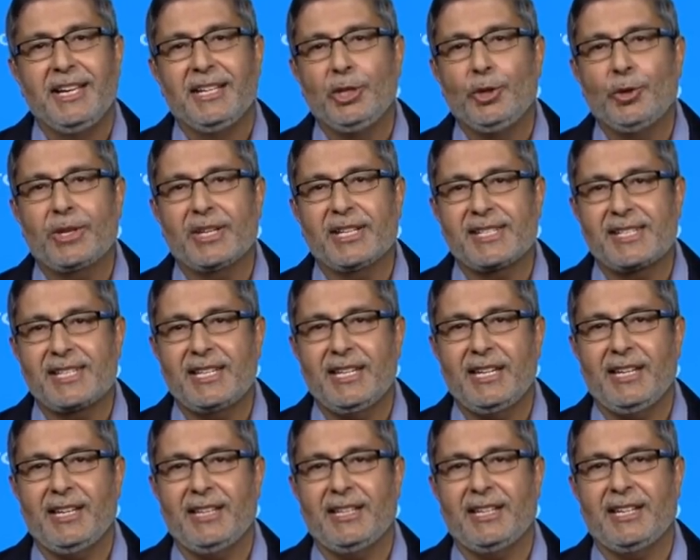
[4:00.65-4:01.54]
You can
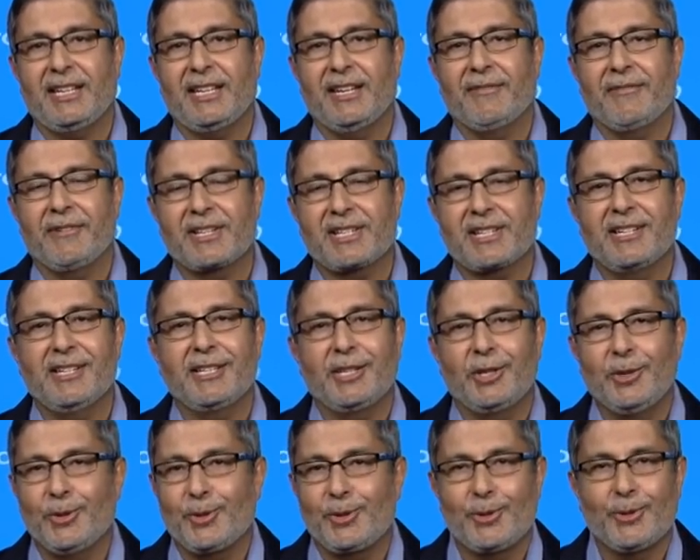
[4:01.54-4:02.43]
see that in fiscal
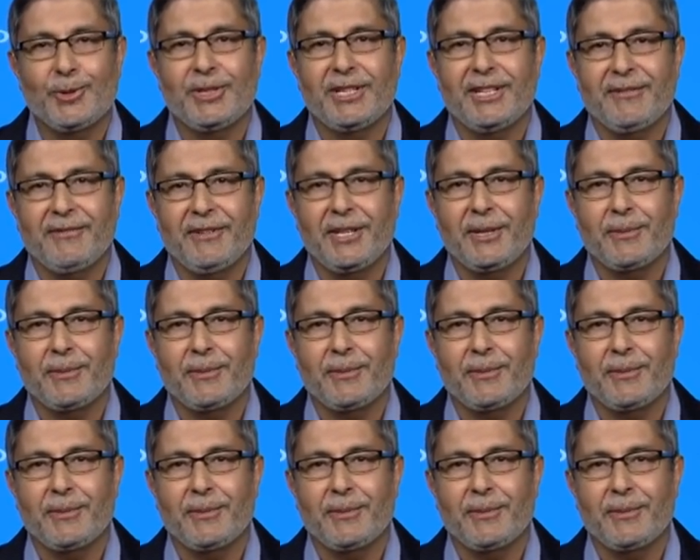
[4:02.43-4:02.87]
Q2 that we